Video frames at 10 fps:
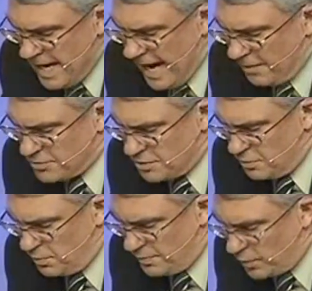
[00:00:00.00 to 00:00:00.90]
How do
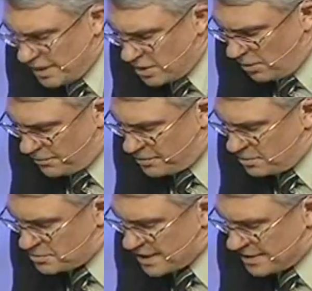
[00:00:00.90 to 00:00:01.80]
we know the
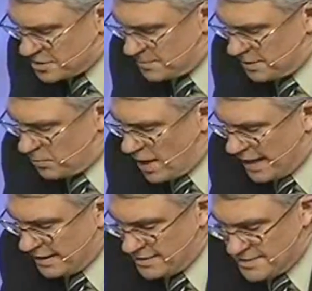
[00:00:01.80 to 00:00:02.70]
New Testament
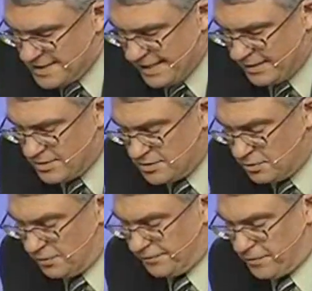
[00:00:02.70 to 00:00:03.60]
writings date
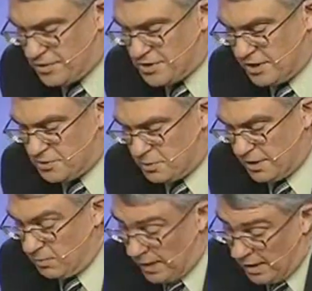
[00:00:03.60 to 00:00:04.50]
to the first
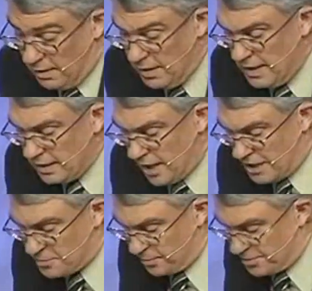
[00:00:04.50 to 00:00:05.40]
century? Well,
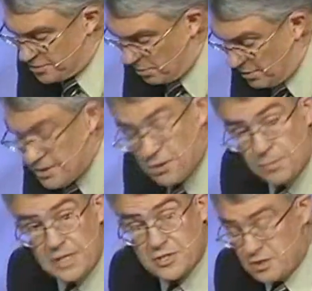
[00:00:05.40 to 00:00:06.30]
gospel stories are
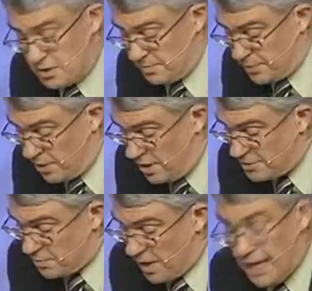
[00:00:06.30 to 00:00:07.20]
mentioned in
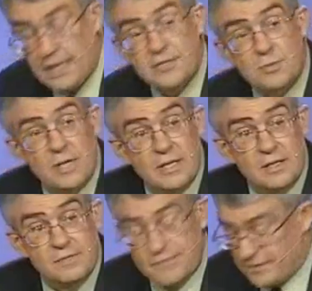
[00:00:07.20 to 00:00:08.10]
Paul's writings written
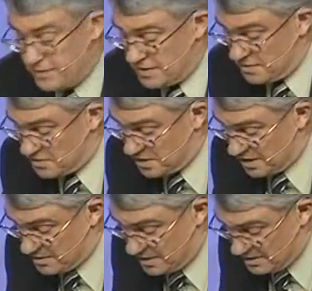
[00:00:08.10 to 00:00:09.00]
in the 50s and
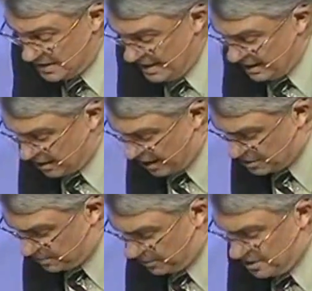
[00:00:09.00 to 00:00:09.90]
60s.
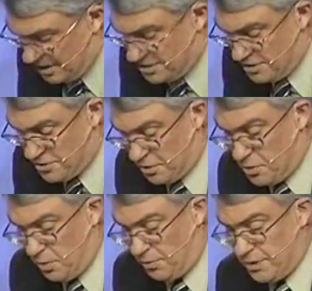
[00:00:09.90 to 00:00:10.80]
Gospel teachings are
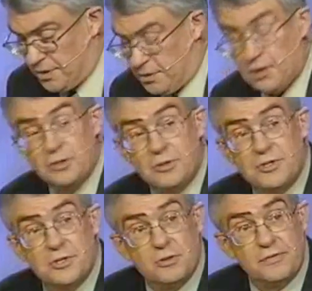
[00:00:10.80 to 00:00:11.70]
quoted or
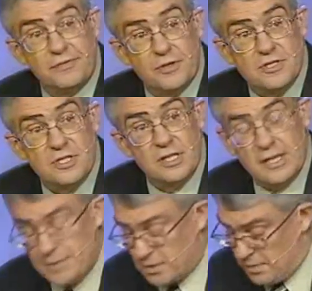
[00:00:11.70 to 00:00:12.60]
alluded to in 1
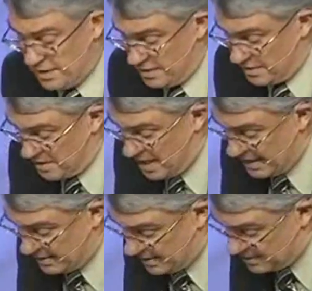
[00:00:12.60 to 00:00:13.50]
Clement written in the
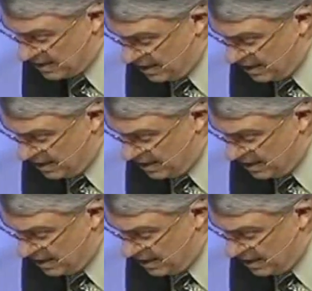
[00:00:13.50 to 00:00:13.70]
90s,